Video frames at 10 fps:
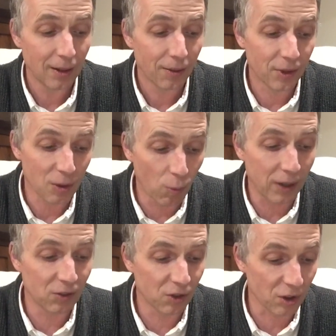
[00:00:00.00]
that he
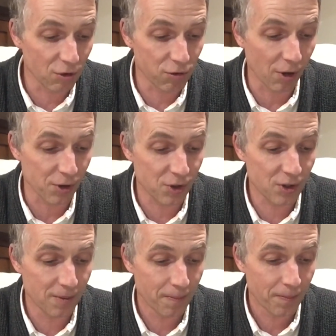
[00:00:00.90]
went to the
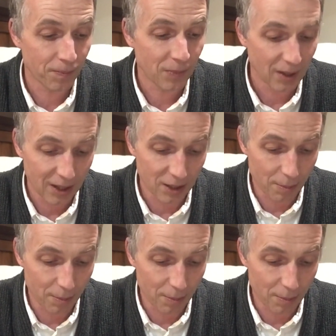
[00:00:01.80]
cross in the